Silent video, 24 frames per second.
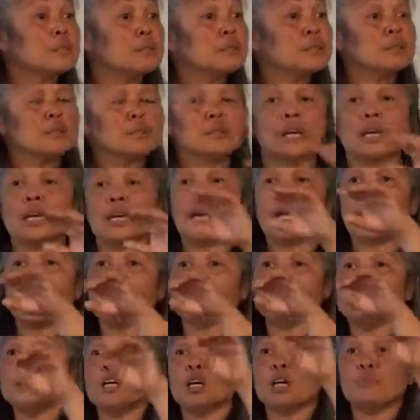So they
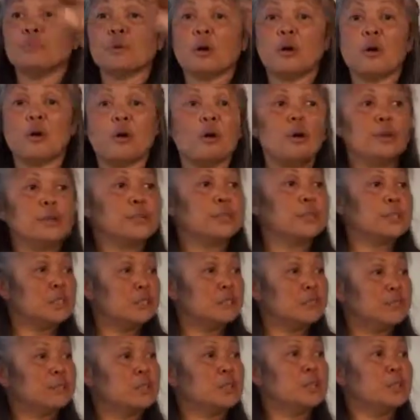headed up all the
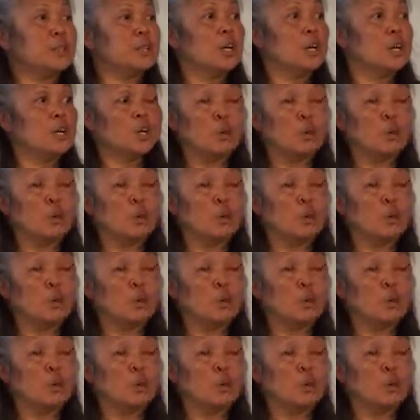different